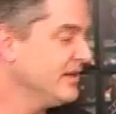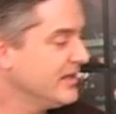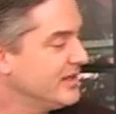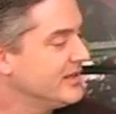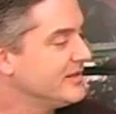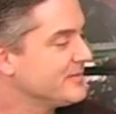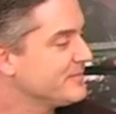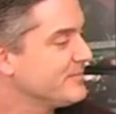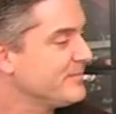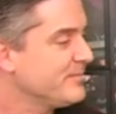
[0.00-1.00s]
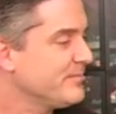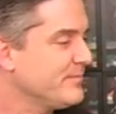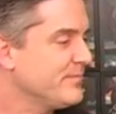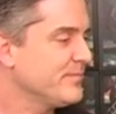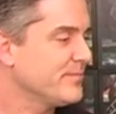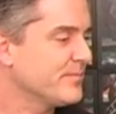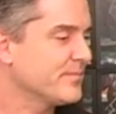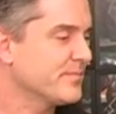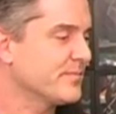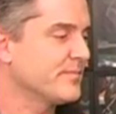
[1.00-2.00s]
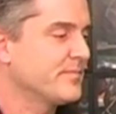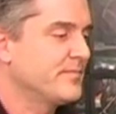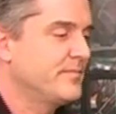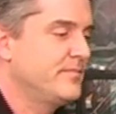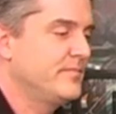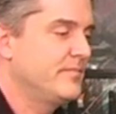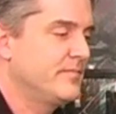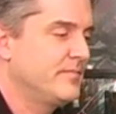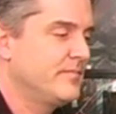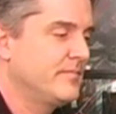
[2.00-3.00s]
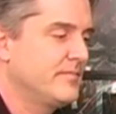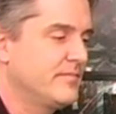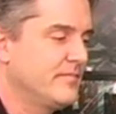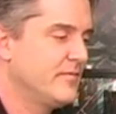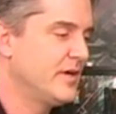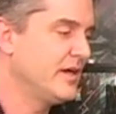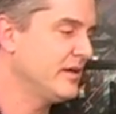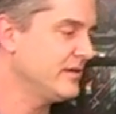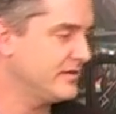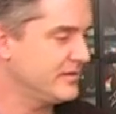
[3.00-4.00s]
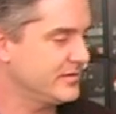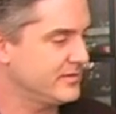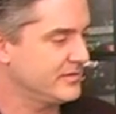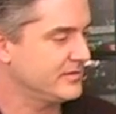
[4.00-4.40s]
(silent)